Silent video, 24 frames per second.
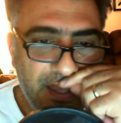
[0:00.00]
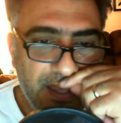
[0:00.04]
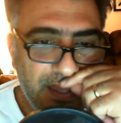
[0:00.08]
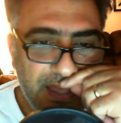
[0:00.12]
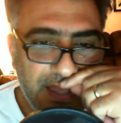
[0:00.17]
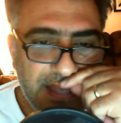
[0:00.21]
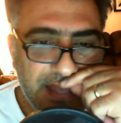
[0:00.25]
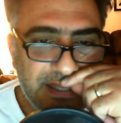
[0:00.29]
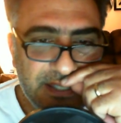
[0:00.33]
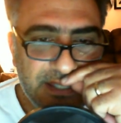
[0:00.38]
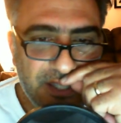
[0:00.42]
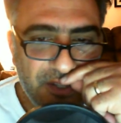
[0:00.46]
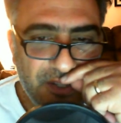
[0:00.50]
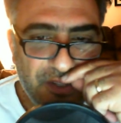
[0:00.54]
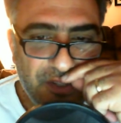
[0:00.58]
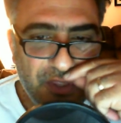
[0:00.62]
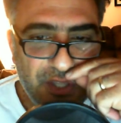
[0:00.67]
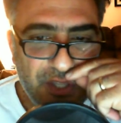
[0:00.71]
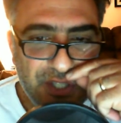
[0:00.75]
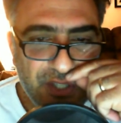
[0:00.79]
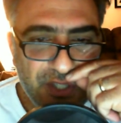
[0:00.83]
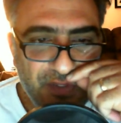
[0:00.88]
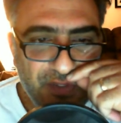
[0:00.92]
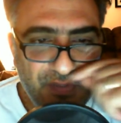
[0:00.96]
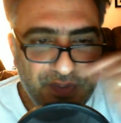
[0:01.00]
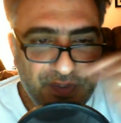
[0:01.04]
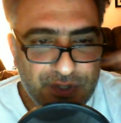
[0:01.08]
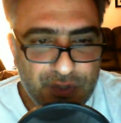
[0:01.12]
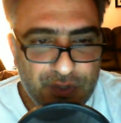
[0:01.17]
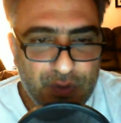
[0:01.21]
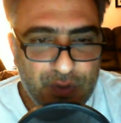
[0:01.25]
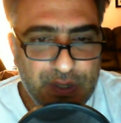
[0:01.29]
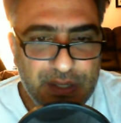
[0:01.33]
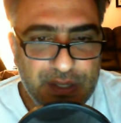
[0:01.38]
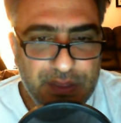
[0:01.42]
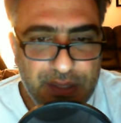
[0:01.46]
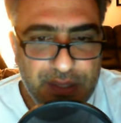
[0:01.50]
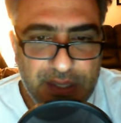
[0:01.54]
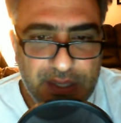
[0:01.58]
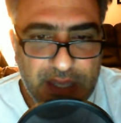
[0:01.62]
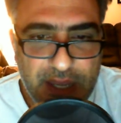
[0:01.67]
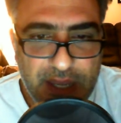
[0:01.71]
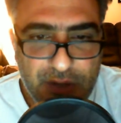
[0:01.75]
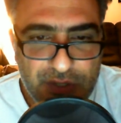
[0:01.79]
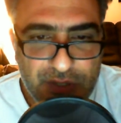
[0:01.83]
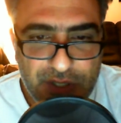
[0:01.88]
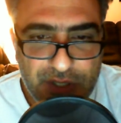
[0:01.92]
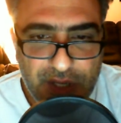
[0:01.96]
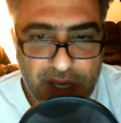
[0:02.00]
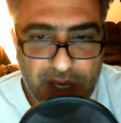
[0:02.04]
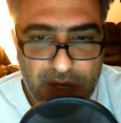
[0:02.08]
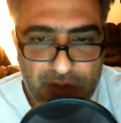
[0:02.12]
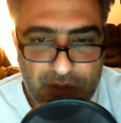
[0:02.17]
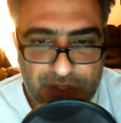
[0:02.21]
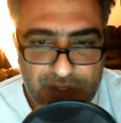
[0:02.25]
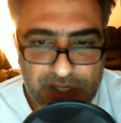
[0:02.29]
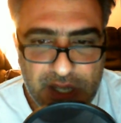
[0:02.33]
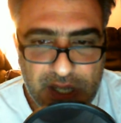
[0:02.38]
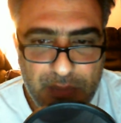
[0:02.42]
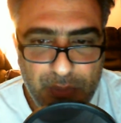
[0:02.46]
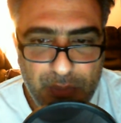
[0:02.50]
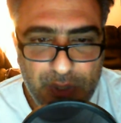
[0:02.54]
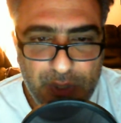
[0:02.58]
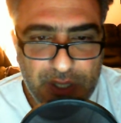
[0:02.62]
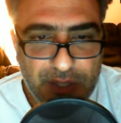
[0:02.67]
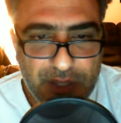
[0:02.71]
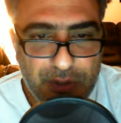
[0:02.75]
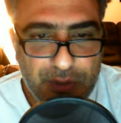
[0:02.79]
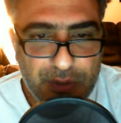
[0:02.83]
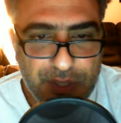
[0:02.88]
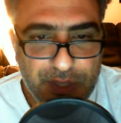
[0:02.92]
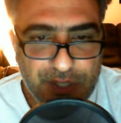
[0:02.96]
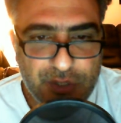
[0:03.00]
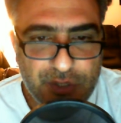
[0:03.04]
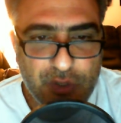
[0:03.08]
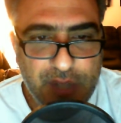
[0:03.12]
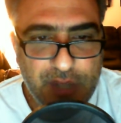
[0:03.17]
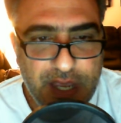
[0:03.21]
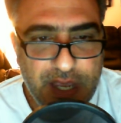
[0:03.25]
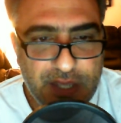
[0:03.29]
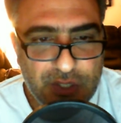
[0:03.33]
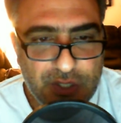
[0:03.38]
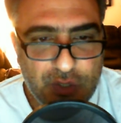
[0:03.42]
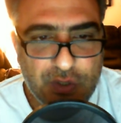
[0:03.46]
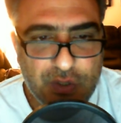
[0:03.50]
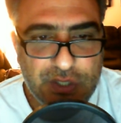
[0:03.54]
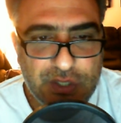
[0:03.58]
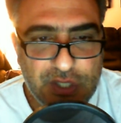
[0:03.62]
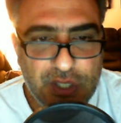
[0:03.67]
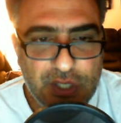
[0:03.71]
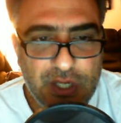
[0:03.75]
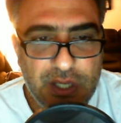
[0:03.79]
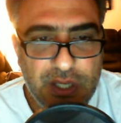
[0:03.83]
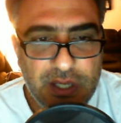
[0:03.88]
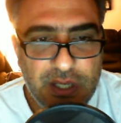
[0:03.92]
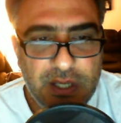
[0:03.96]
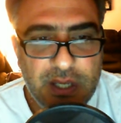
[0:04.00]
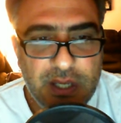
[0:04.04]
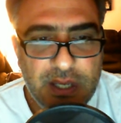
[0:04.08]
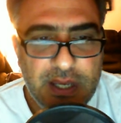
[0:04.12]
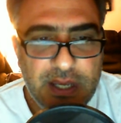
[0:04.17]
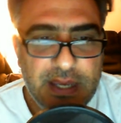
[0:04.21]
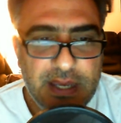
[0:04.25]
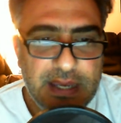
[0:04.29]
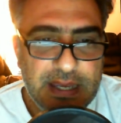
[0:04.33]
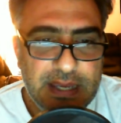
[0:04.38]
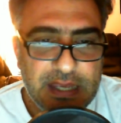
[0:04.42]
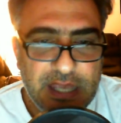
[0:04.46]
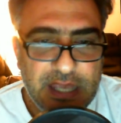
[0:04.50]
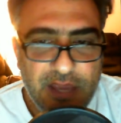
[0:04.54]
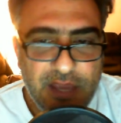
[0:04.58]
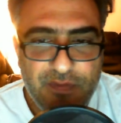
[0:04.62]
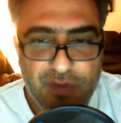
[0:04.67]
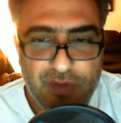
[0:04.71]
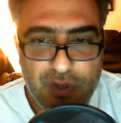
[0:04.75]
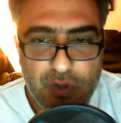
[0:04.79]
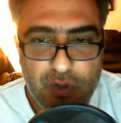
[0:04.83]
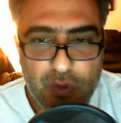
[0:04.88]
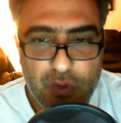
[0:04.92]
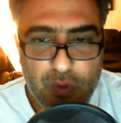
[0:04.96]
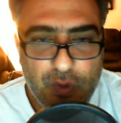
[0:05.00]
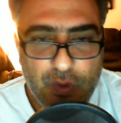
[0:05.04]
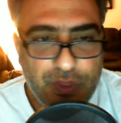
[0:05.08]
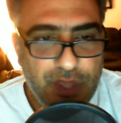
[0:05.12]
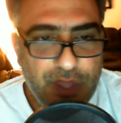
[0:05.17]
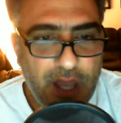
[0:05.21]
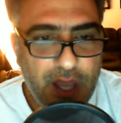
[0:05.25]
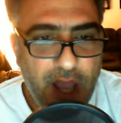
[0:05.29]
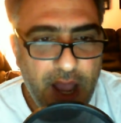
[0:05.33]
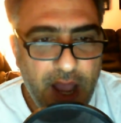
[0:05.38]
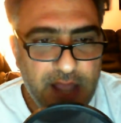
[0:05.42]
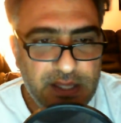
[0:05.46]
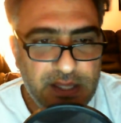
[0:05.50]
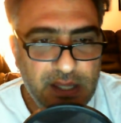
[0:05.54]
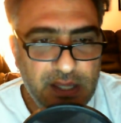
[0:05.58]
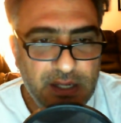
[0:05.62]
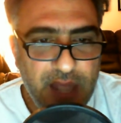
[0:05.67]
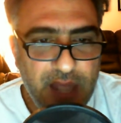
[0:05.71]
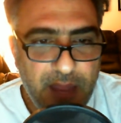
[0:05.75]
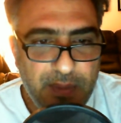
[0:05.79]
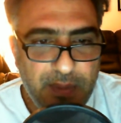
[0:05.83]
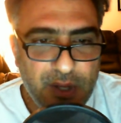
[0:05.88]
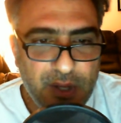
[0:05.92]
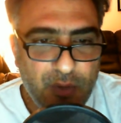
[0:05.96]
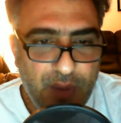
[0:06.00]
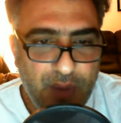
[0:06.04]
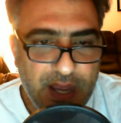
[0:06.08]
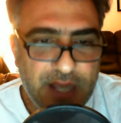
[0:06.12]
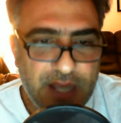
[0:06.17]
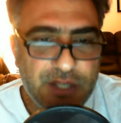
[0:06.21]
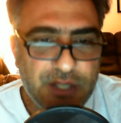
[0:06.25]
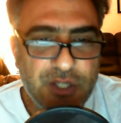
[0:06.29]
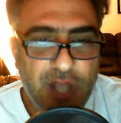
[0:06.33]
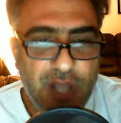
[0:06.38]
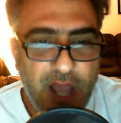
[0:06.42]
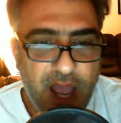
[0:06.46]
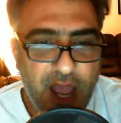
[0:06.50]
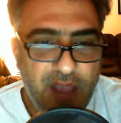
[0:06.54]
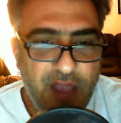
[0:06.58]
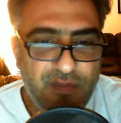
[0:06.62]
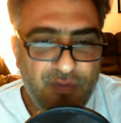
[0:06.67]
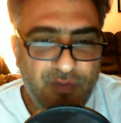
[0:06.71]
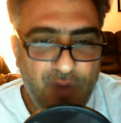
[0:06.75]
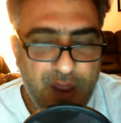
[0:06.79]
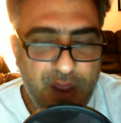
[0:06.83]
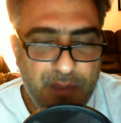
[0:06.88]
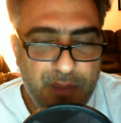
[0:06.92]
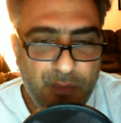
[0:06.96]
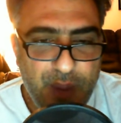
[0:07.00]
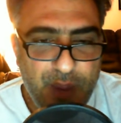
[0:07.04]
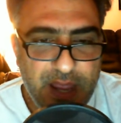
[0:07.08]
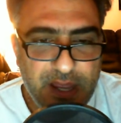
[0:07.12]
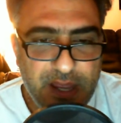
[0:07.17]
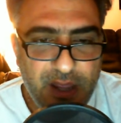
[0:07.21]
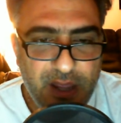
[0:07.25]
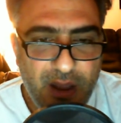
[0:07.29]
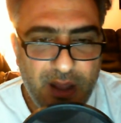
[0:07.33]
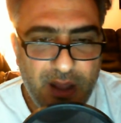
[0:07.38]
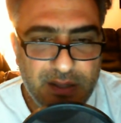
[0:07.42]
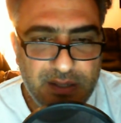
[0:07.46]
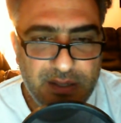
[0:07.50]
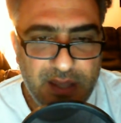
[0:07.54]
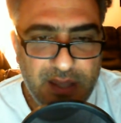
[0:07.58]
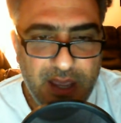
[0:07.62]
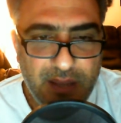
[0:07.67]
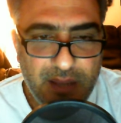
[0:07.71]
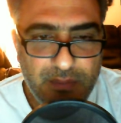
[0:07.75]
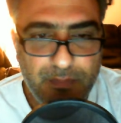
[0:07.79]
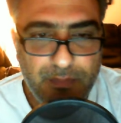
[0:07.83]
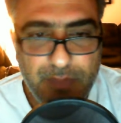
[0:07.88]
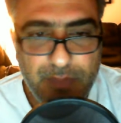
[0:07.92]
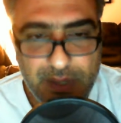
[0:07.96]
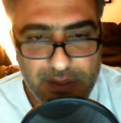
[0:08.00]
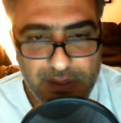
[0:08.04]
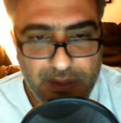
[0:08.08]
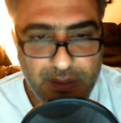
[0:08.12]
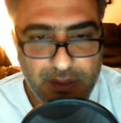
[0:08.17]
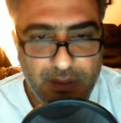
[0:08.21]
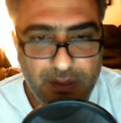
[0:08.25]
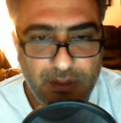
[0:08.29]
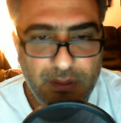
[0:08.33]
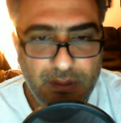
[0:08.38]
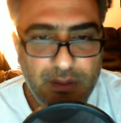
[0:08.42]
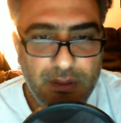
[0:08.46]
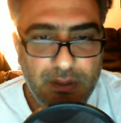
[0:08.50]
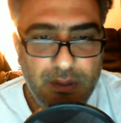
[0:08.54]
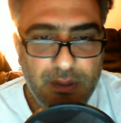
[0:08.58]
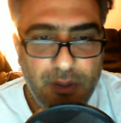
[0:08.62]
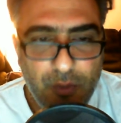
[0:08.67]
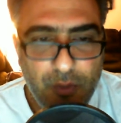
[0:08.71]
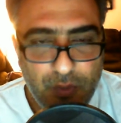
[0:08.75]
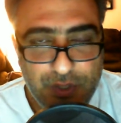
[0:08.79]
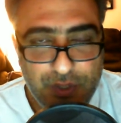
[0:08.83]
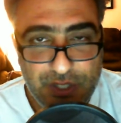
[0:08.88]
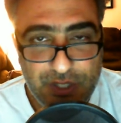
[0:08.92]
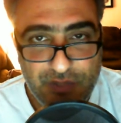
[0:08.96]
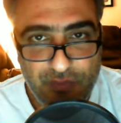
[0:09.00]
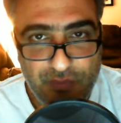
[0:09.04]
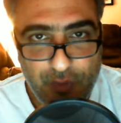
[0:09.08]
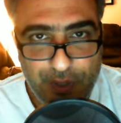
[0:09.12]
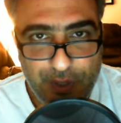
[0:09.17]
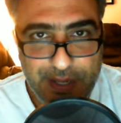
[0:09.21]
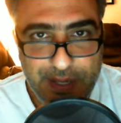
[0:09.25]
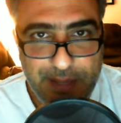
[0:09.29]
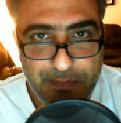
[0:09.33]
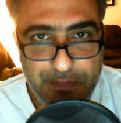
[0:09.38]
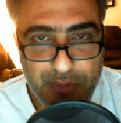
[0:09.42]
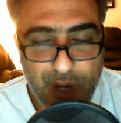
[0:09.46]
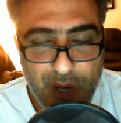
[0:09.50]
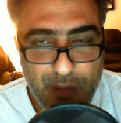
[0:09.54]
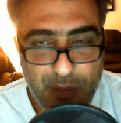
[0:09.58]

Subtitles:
That's the frustrating thing. Here's a couple other things. Okay, so it's gonna give you the high dynamic range, high frame rate content, big deal, which is 48